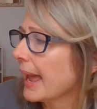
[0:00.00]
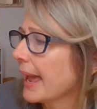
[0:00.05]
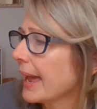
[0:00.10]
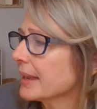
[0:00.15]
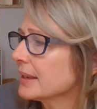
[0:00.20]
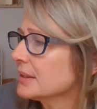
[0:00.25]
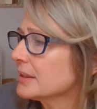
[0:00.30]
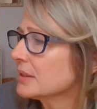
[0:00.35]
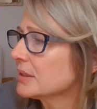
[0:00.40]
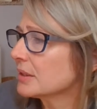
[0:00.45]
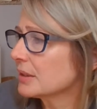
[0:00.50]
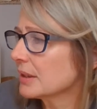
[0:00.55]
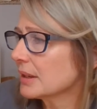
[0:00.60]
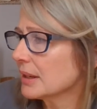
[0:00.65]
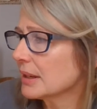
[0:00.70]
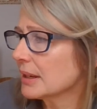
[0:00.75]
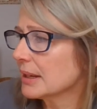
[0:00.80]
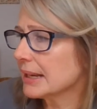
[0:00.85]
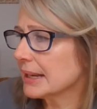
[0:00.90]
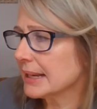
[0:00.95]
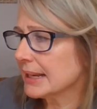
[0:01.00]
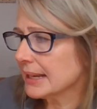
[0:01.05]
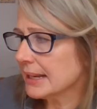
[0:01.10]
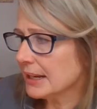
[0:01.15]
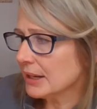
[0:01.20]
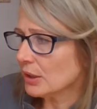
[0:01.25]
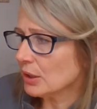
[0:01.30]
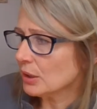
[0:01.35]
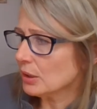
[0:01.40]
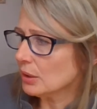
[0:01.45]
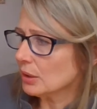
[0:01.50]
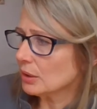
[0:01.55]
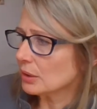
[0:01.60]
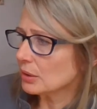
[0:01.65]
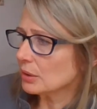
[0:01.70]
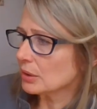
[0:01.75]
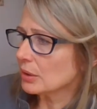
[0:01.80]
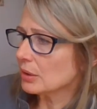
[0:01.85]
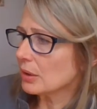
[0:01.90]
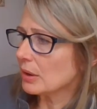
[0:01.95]
And here,
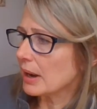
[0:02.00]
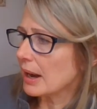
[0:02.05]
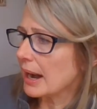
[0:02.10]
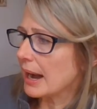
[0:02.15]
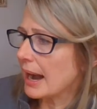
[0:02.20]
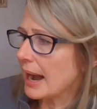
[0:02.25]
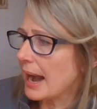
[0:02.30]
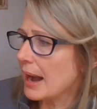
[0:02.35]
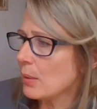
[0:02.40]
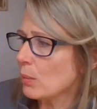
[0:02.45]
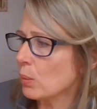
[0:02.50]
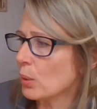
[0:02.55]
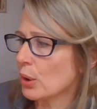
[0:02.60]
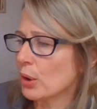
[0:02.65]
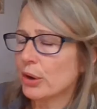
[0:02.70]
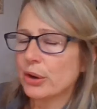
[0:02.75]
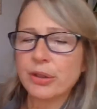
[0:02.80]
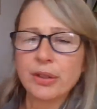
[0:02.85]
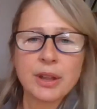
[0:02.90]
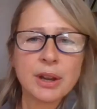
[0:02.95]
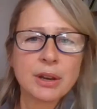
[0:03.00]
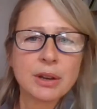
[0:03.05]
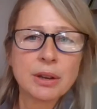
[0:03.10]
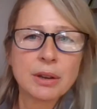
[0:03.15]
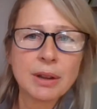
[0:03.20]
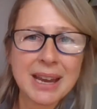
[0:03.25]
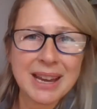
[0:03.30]
a word that